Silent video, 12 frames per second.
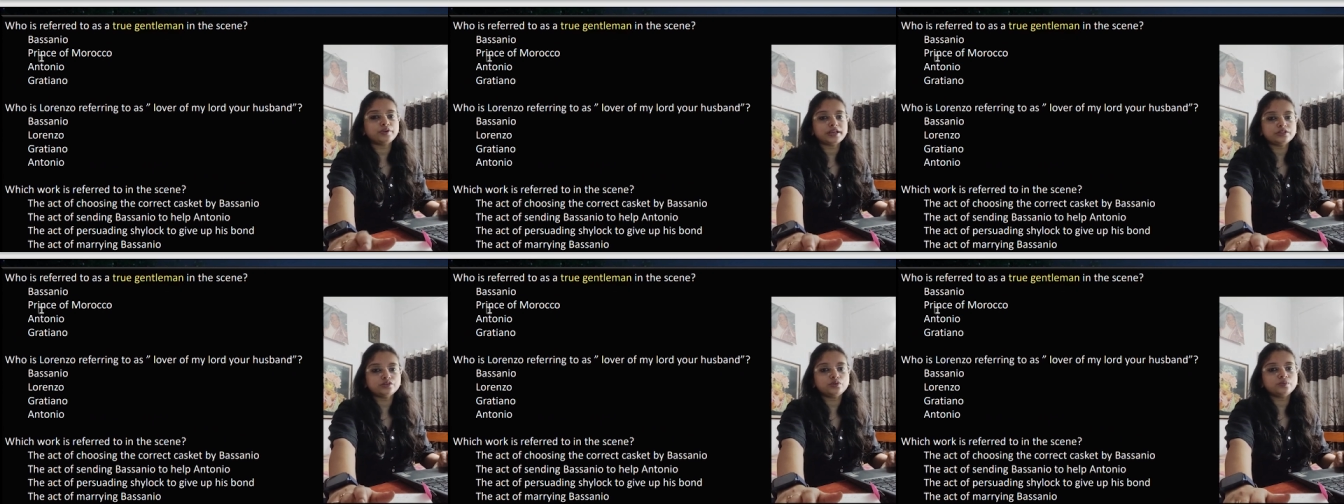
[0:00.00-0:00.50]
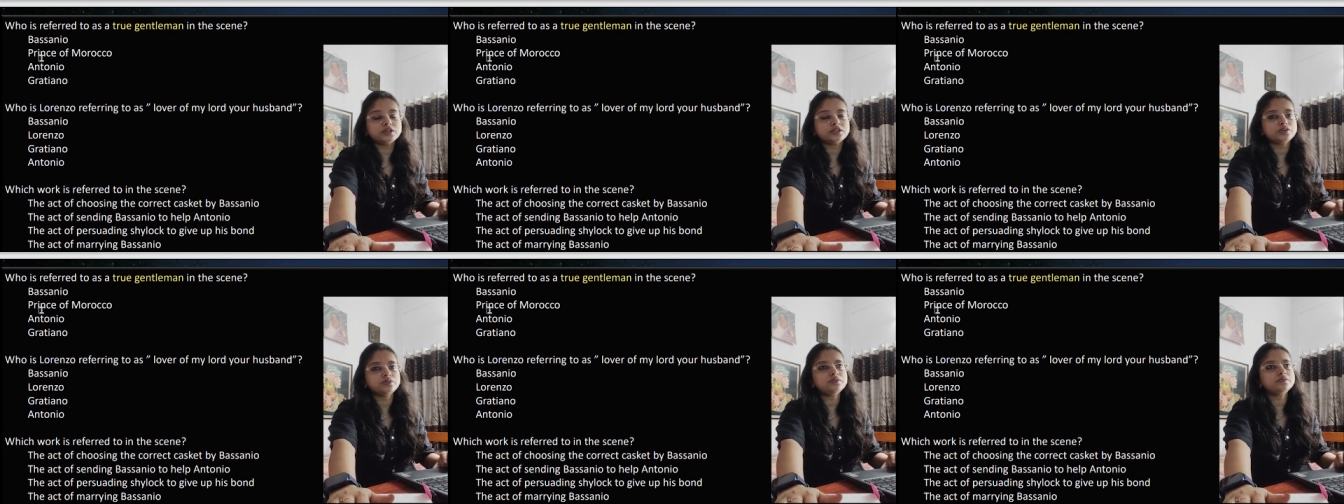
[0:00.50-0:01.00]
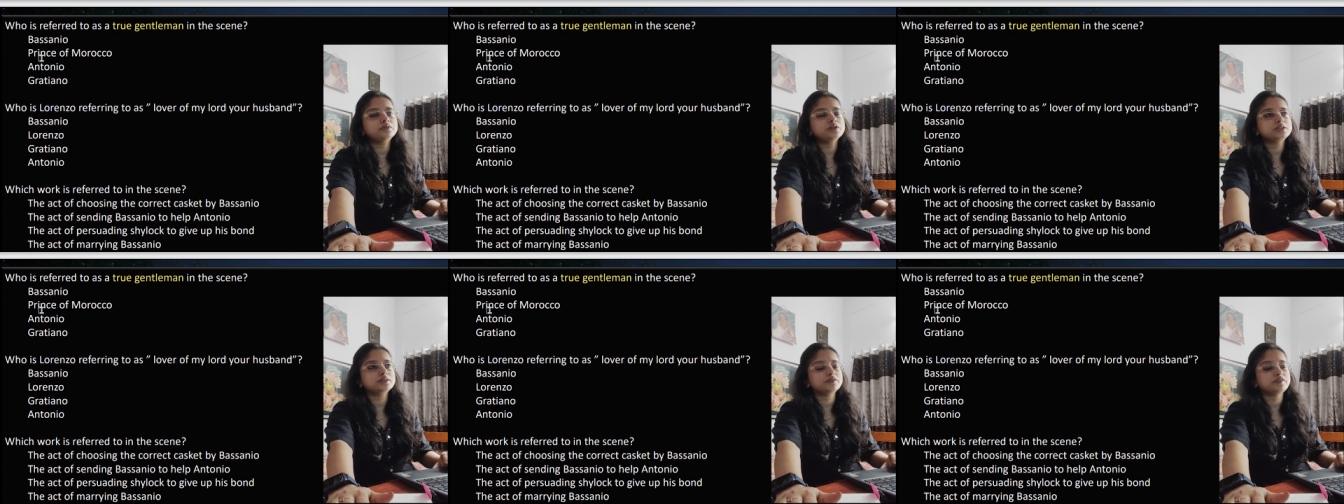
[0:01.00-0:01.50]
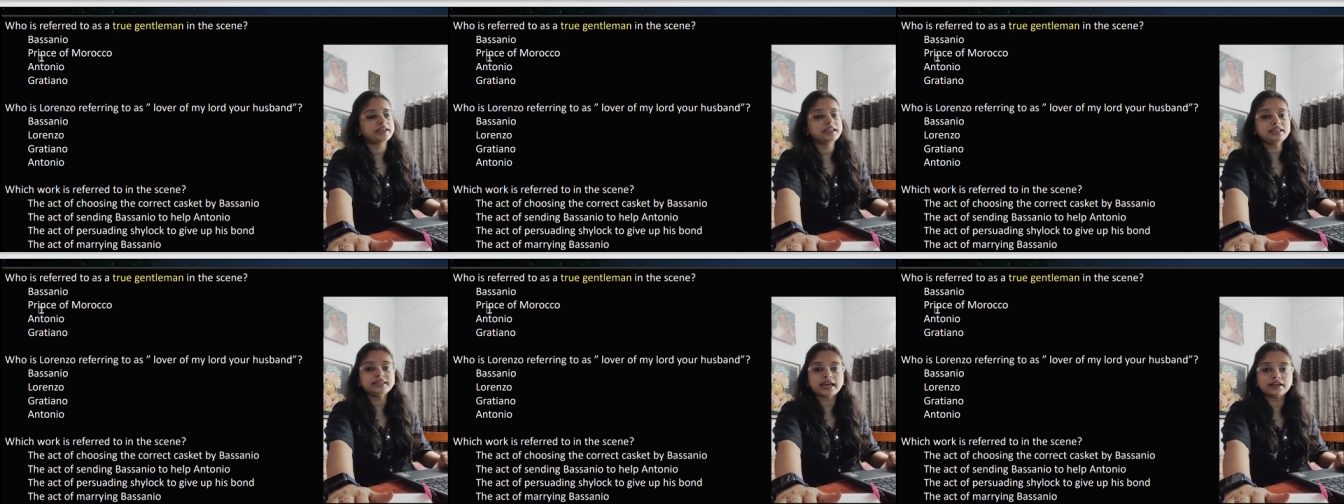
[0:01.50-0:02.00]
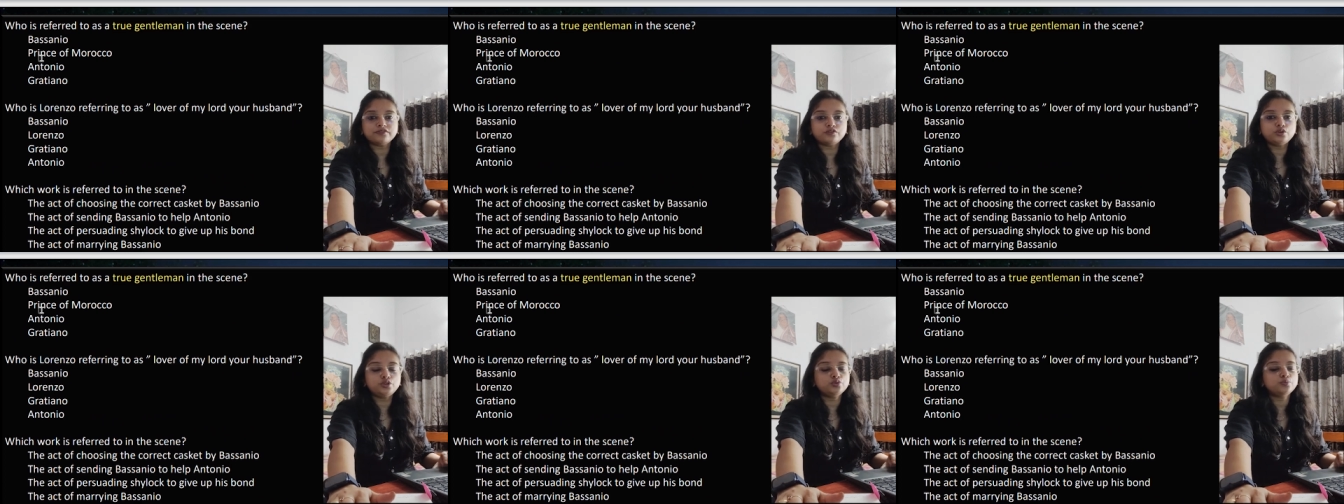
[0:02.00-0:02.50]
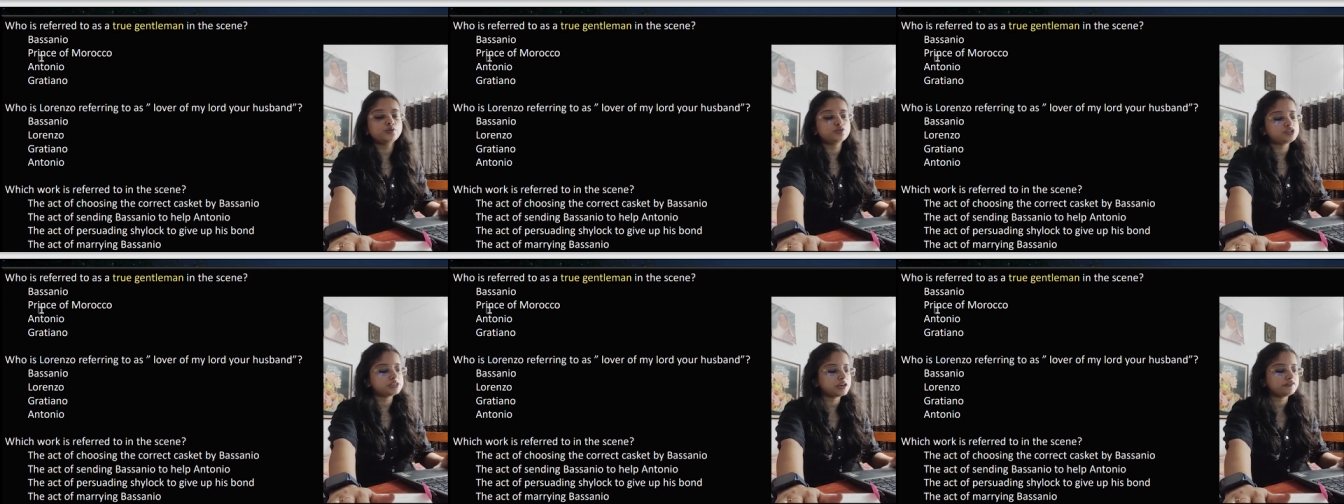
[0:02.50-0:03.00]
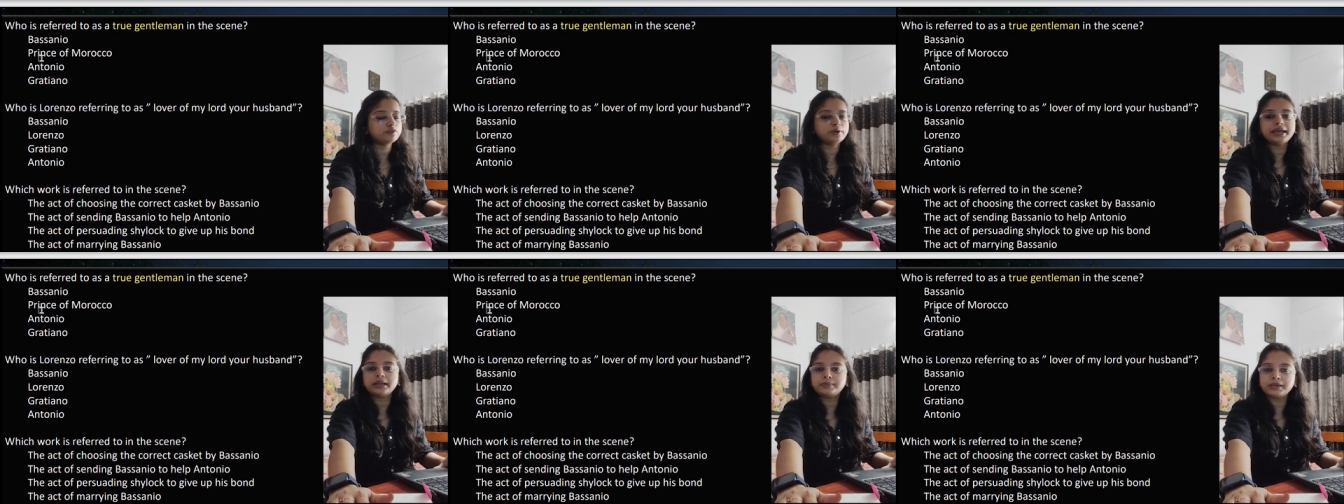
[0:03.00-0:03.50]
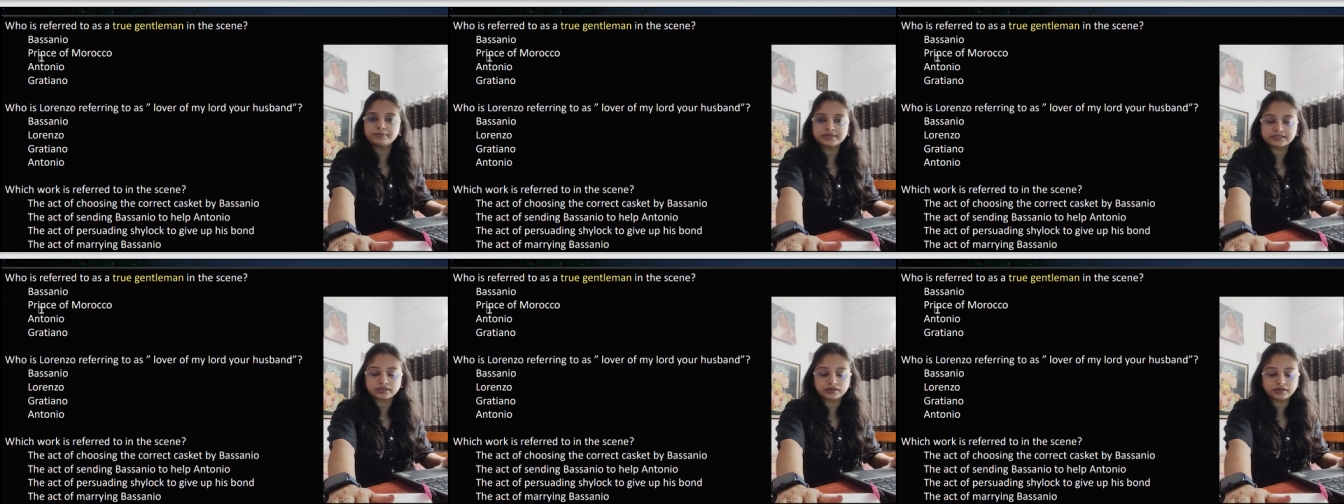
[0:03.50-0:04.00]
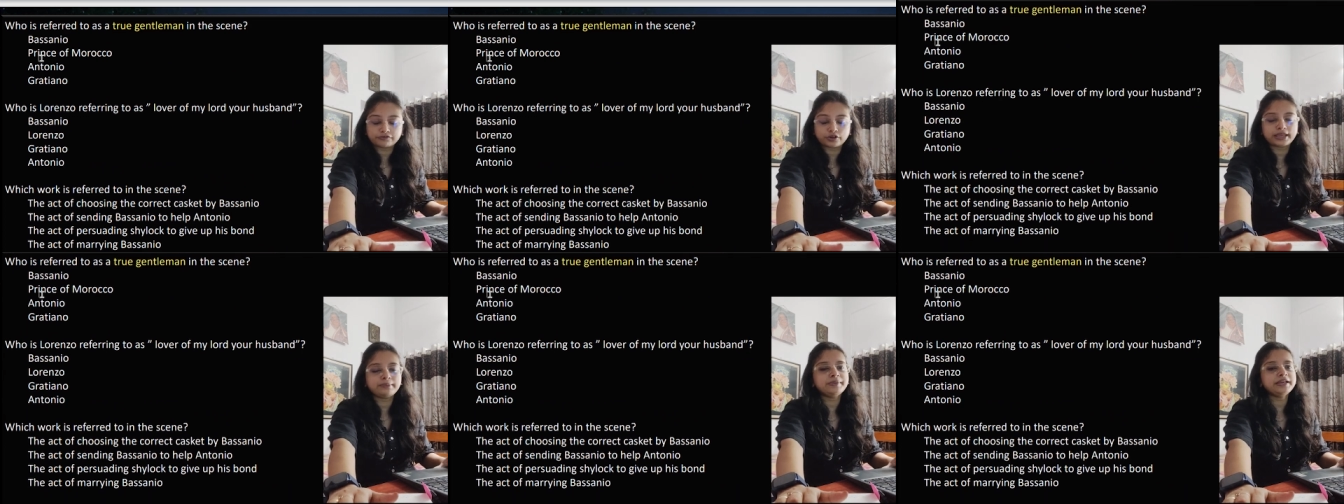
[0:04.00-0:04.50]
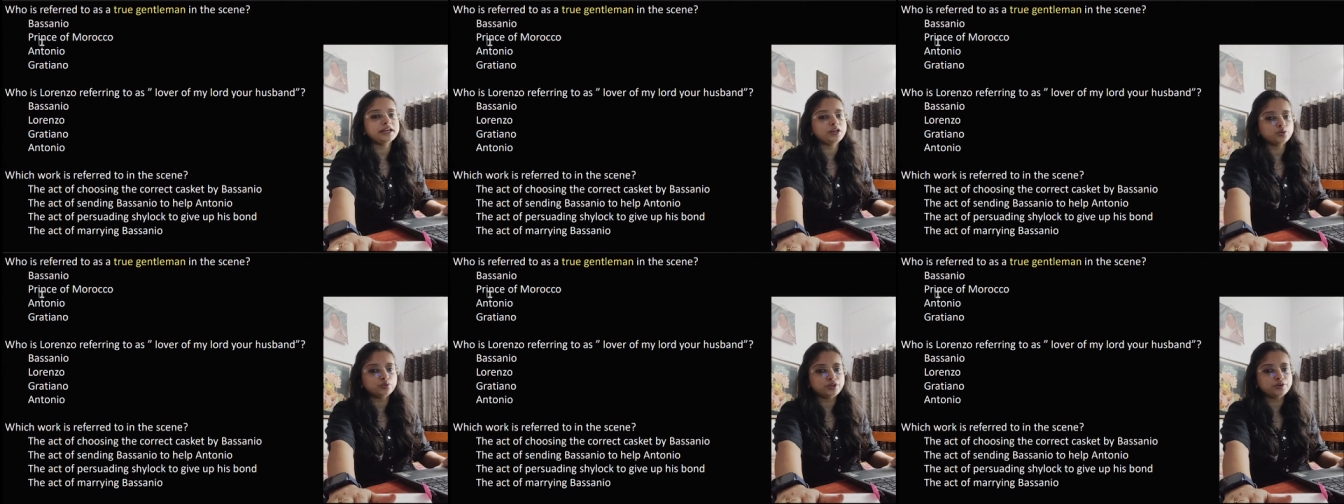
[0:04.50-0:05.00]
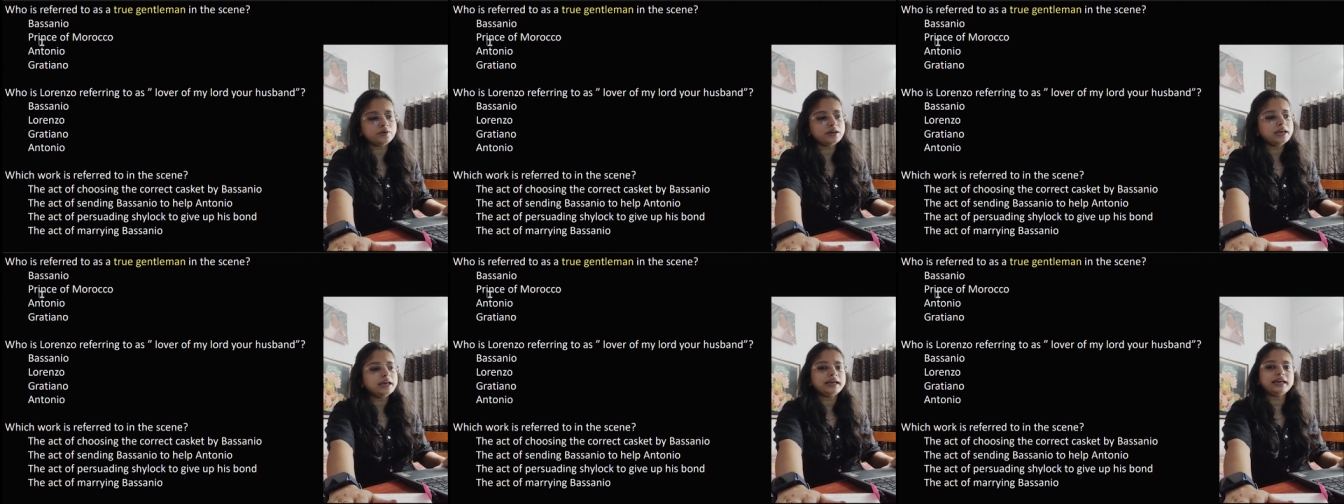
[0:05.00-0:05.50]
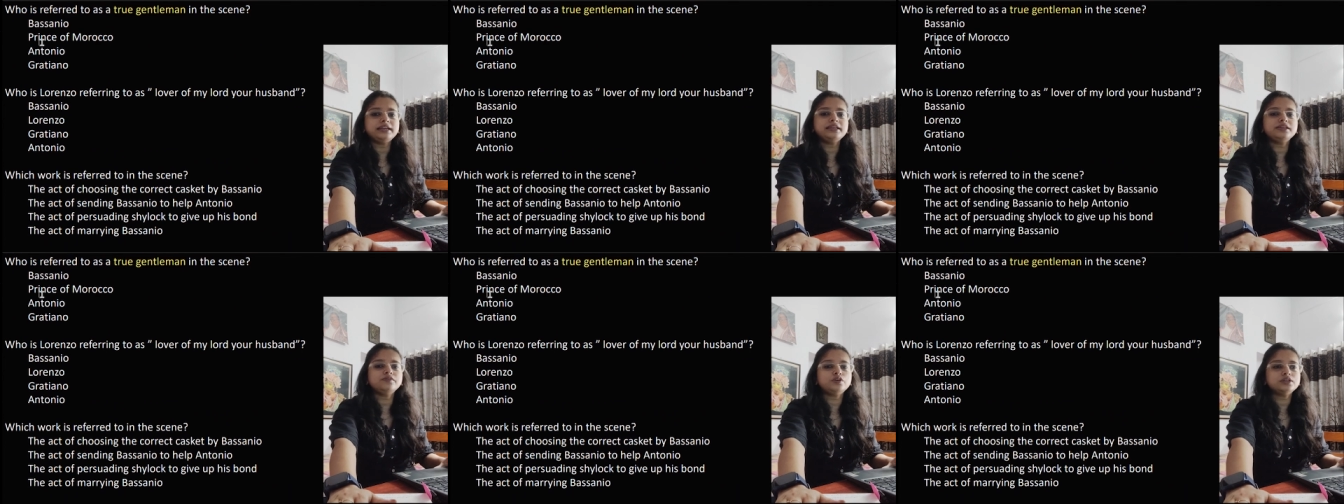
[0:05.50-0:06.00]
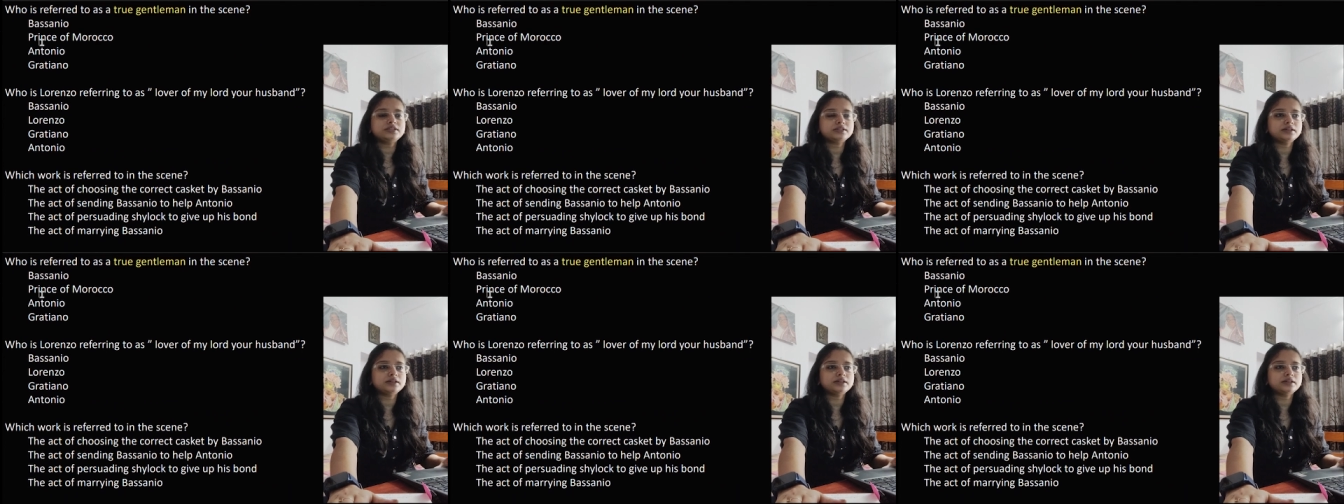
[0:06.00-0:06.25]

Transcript: Lorenzo was, you know, was uh, very thankful to Portia for helping uh, for helping Antonio, and he was,